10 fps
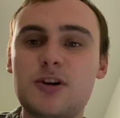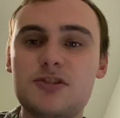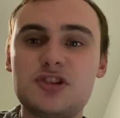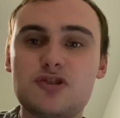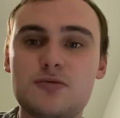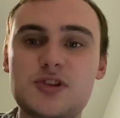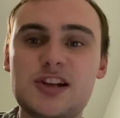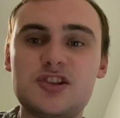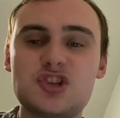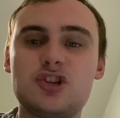or in the Durham
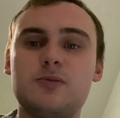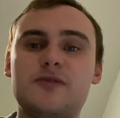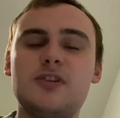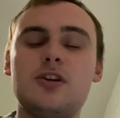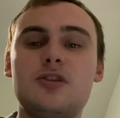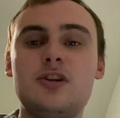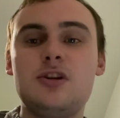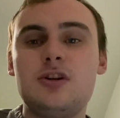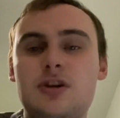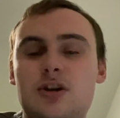Challenge Cup.
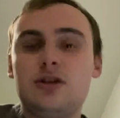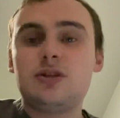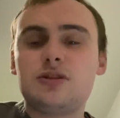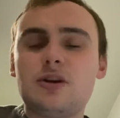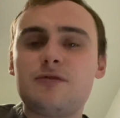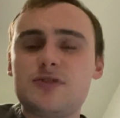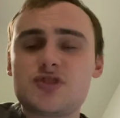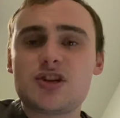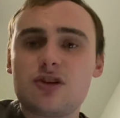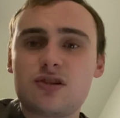Nothing
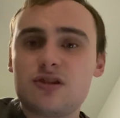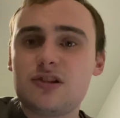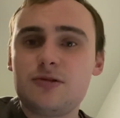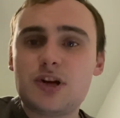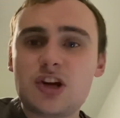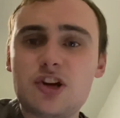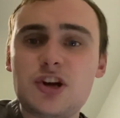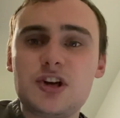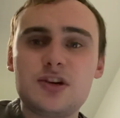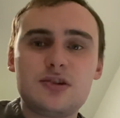sort of concluded on
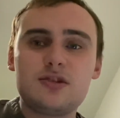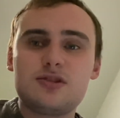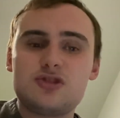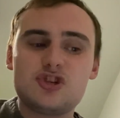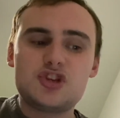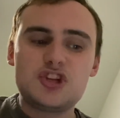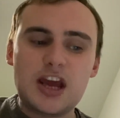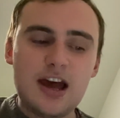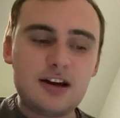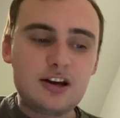it just
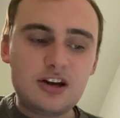yet.